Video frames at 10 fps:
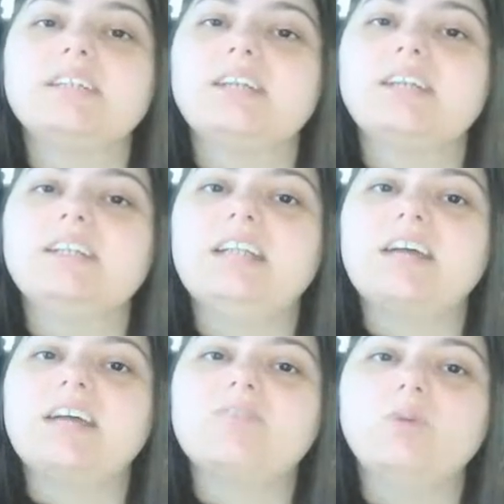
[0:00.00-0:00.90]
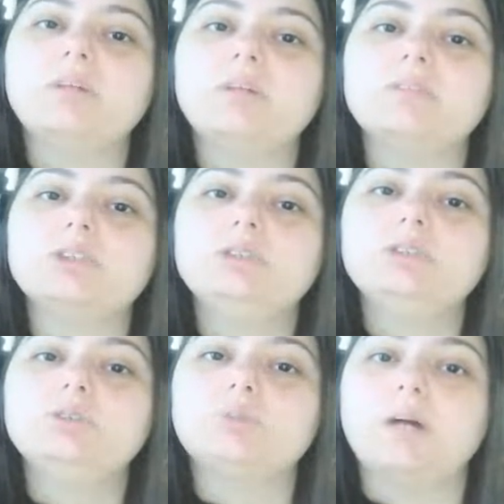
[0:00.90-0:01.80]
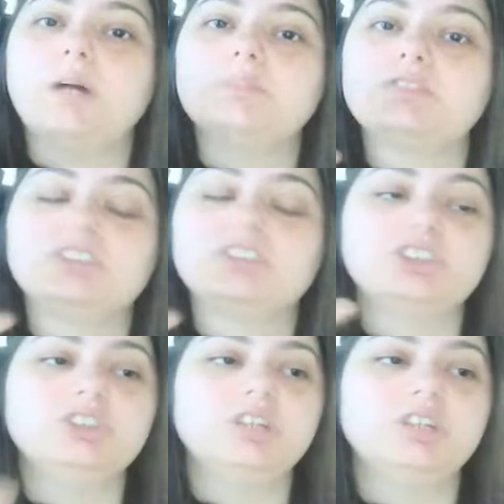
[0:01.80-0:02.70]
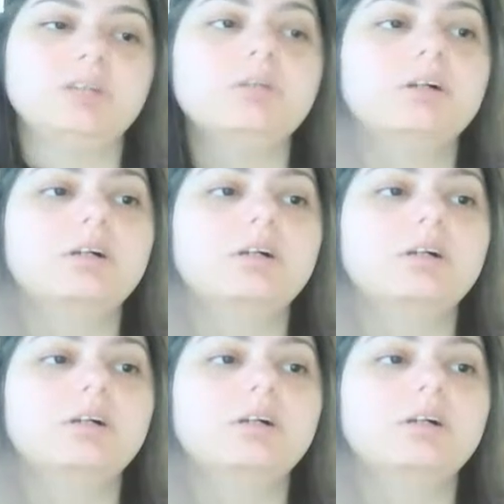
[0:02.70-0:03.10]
I need to like 4 different shoe swaps for just, you know,